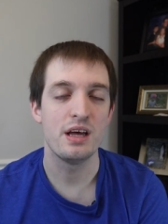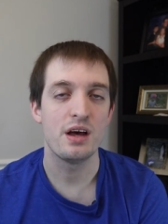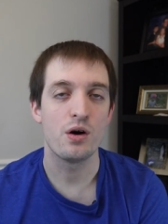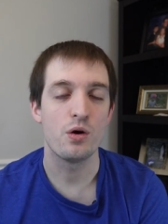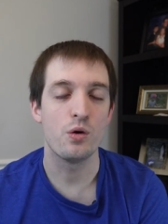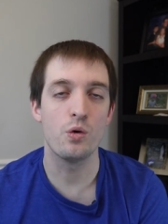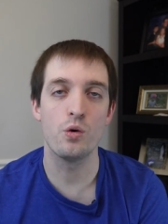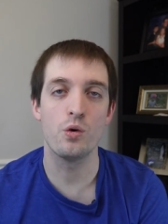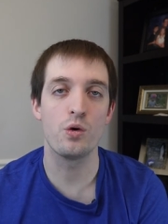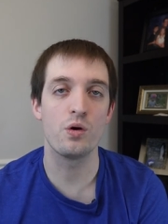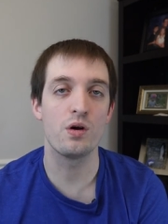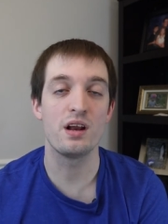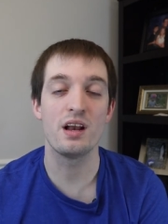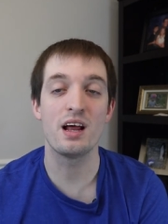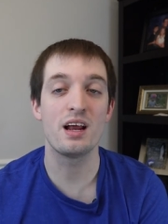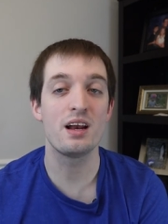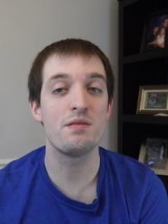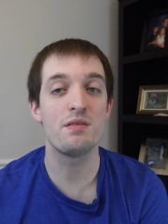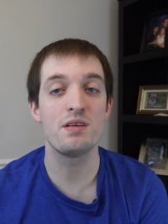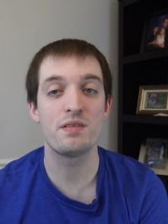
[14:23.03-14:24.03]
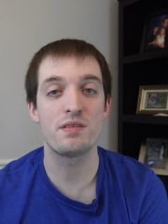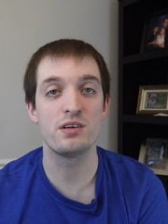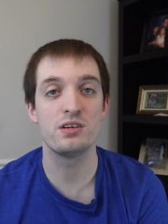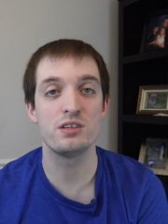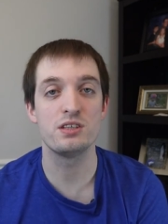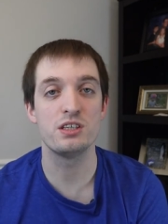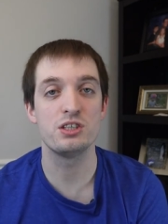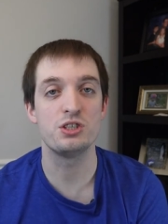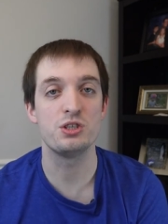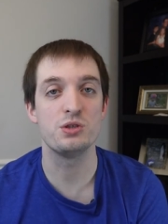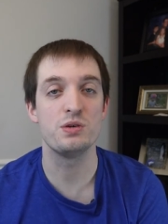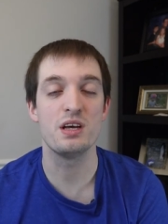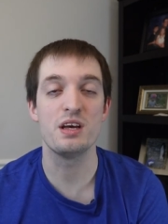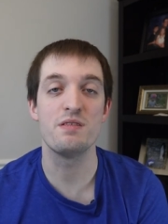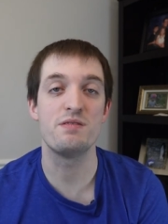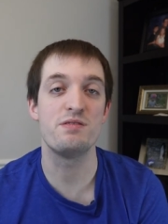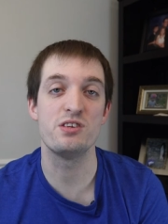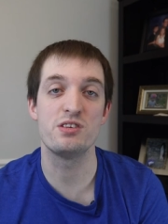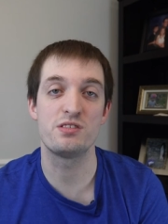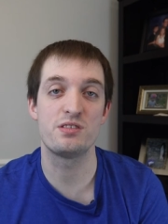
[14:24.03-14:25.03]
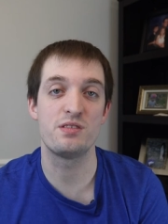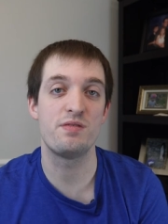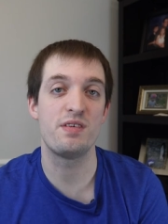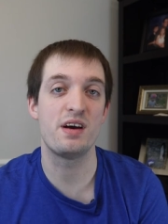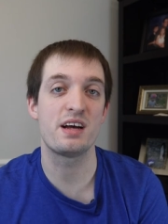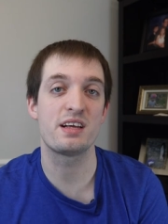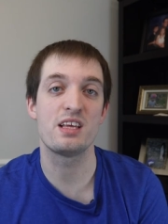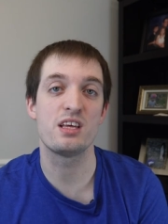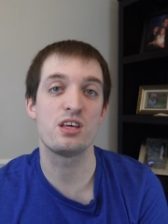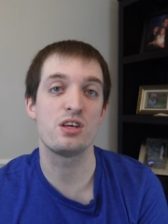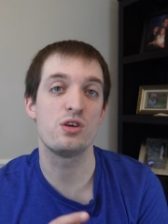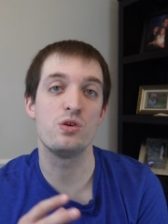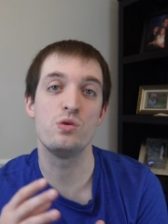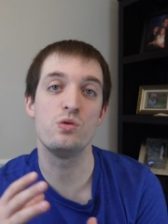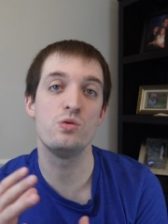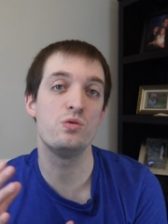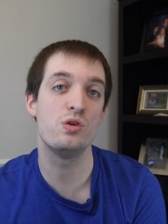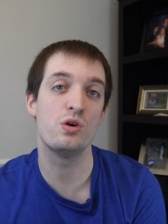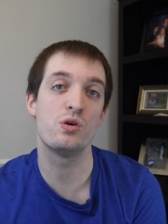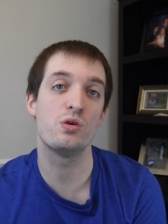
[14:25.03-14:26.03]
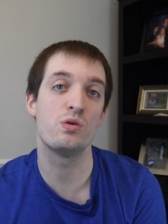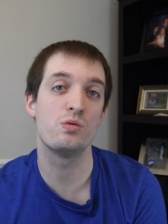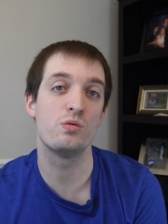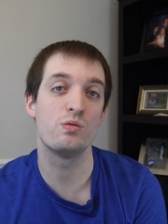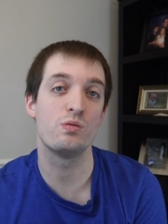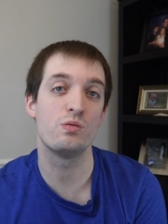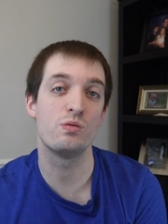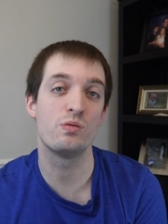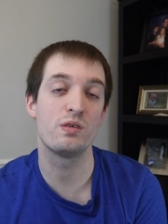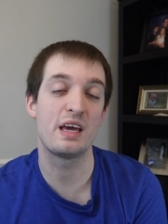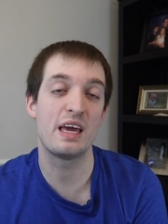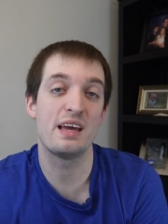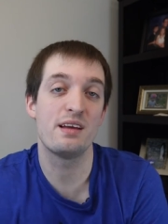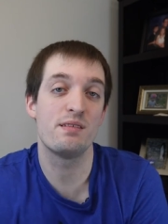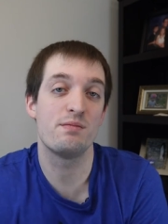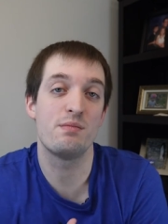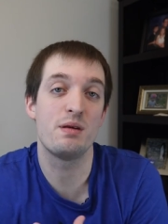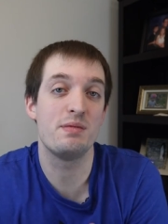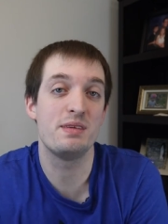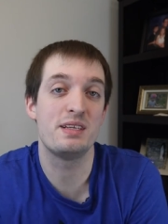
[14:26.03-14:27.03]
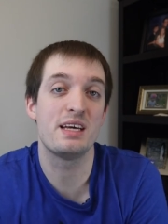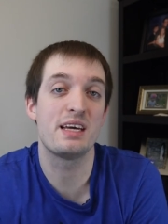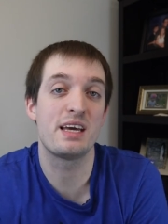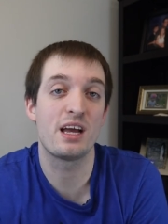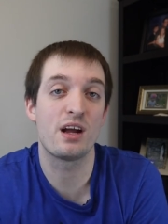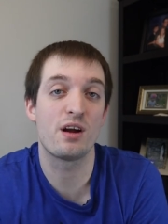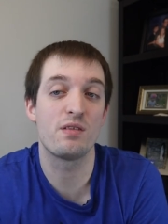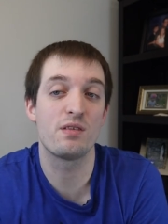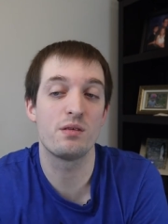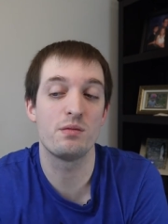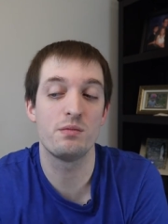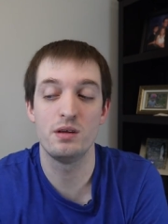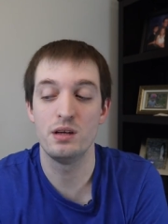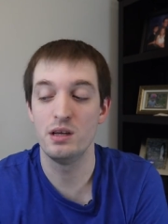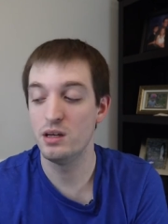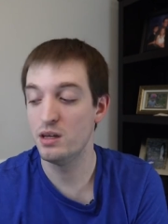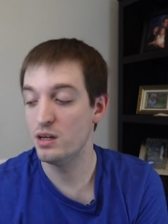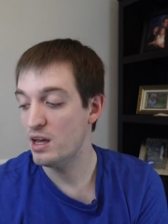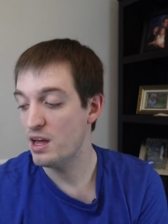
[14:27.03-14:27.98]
or not even if there's an issue, if just the fact that you don't, can't maybe take care of them,